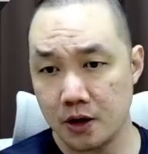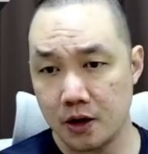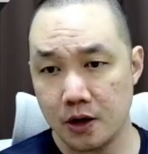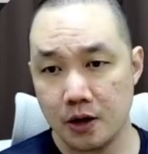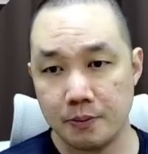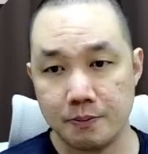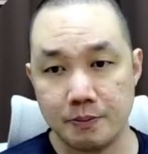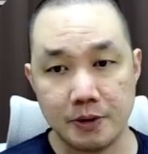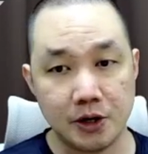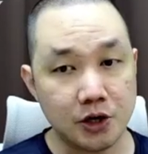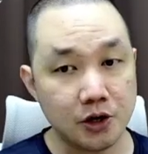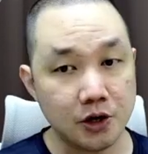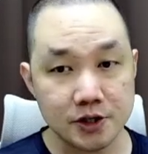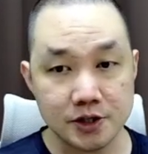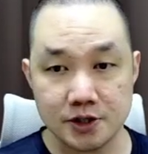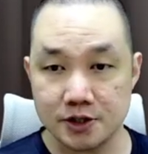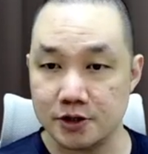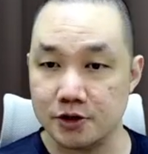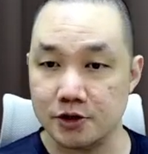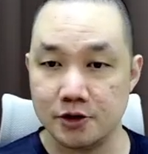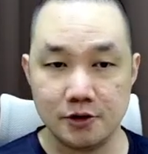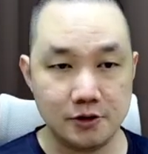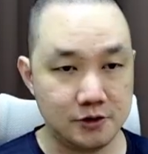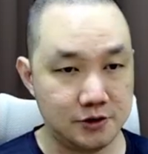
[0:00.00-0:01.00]
because
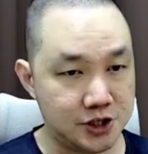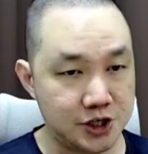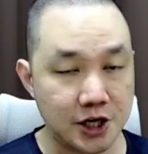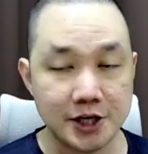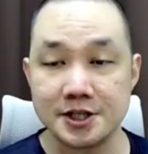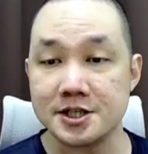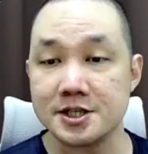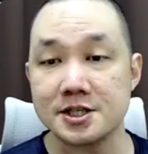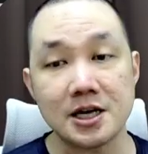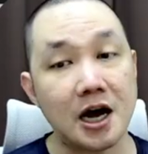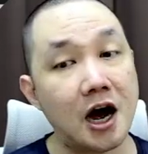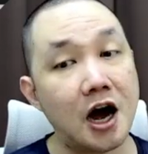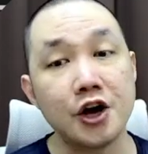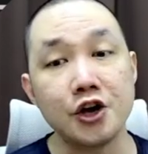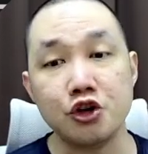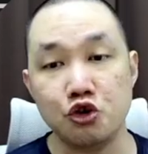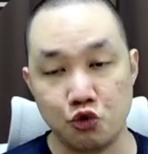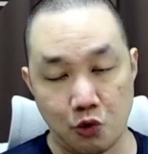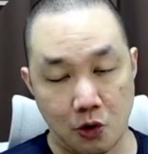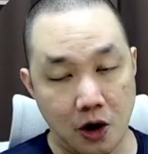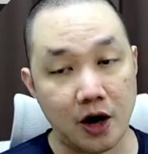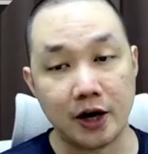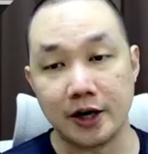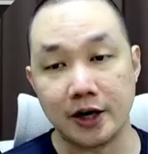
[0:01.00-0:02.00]
chances are you
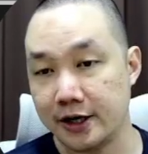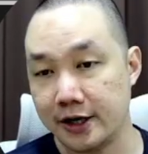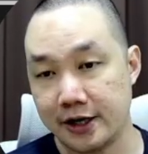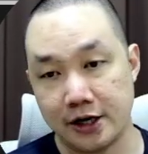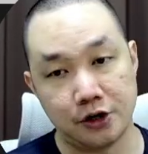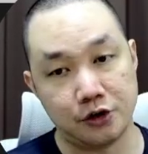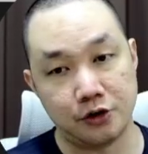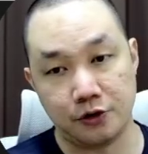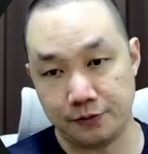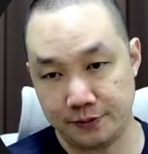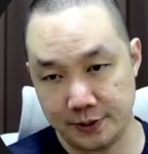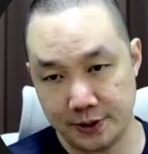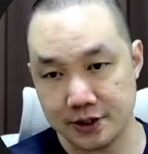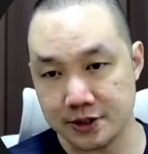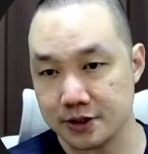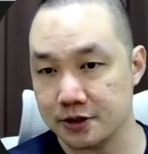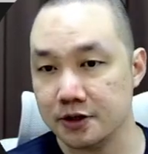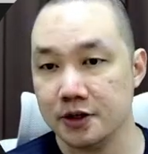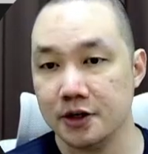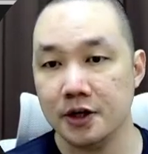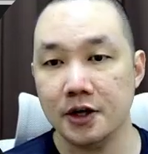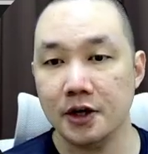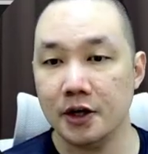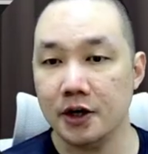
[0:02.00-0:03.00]
are gonna get complacent,
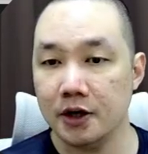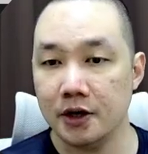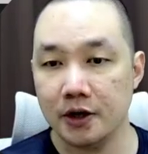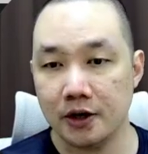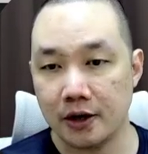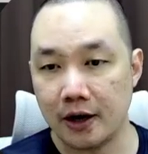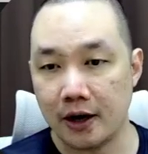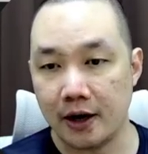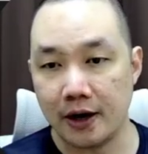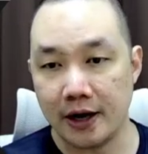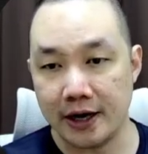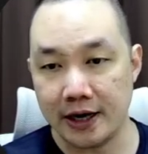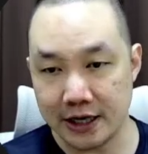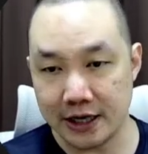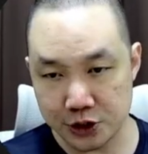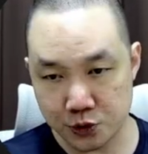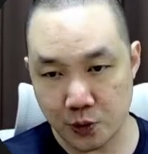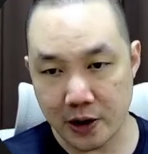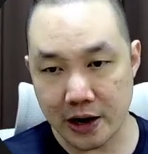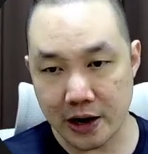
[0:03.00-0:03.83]
and that's why